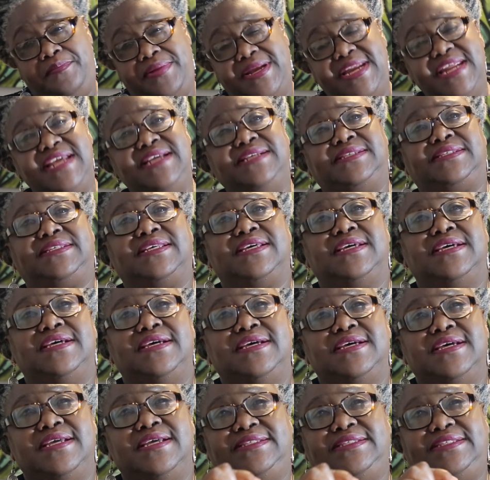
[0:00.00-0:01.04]
Please
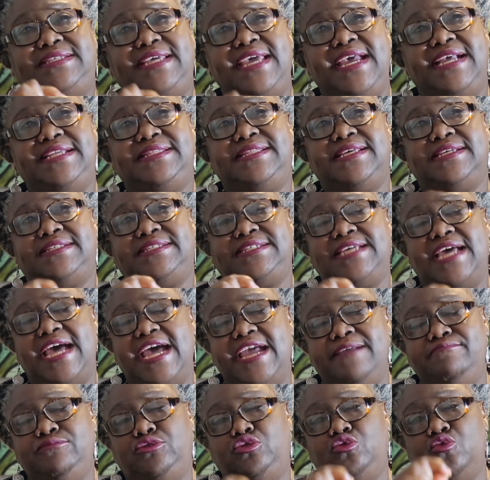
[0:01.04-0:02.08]
take the
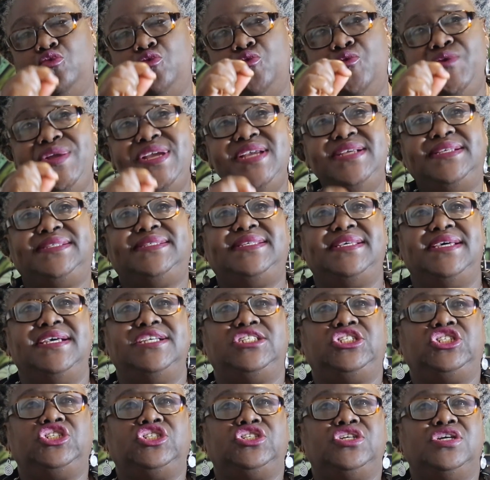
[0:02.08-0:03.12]
time to
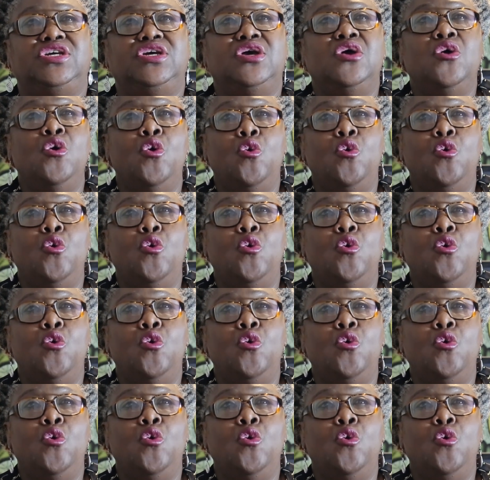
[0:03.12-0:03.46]
research